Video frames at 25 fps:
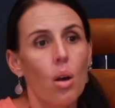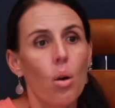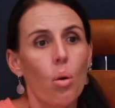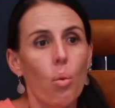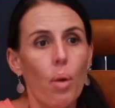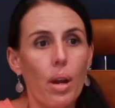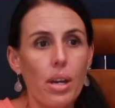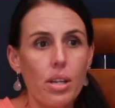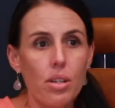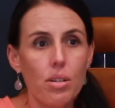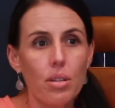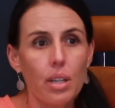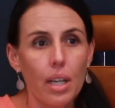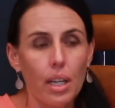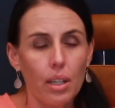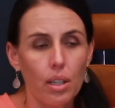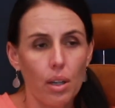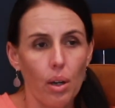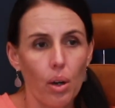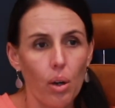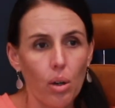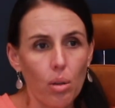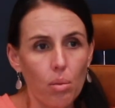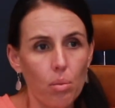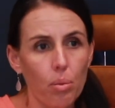When you get
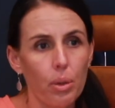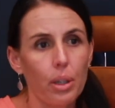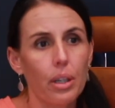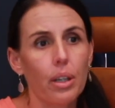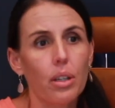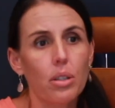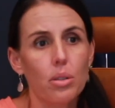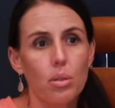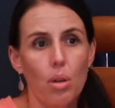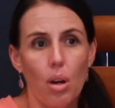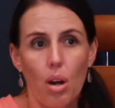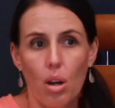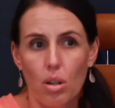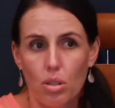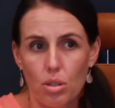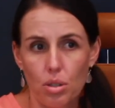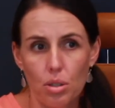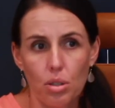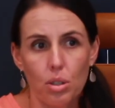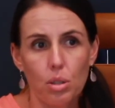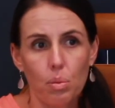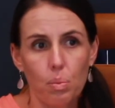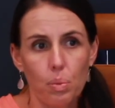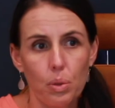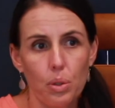home, we're going to ask
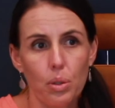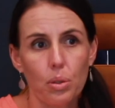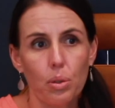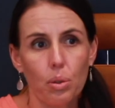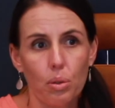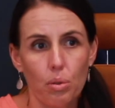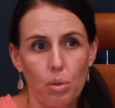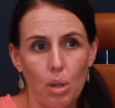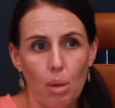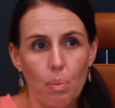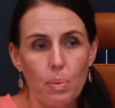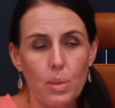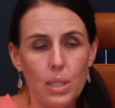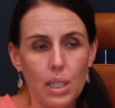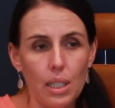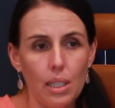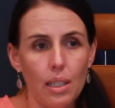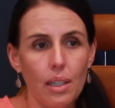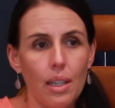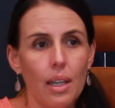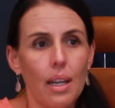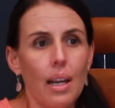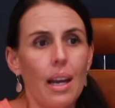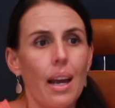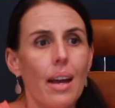you to put your drops in,